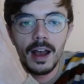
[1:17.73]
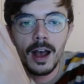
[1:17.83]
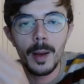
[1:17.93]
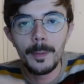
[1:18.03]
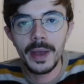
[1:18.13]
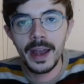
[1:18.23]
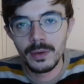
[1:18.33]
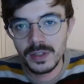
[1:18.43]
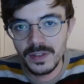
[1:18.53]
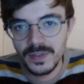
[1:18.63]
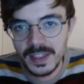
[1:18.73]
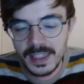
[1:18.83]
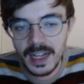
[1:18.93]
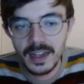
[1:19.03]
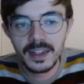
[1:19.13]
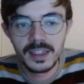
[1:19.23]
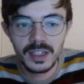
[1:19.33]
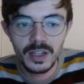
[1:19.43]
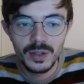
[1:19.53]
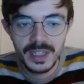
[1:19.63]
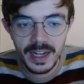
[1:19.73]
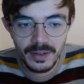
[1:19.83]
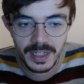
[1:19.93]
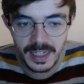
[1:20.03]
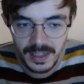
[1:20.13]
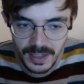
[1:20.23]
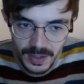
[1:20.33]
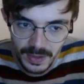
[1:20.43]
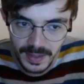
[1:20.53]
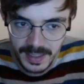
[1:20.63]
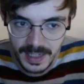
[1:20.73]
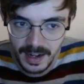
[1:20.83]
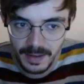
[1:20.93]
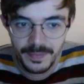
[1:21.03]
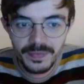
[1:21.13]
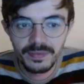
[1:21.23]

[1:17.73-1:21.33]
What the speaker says: up out of the cellar and to go down into the cellar.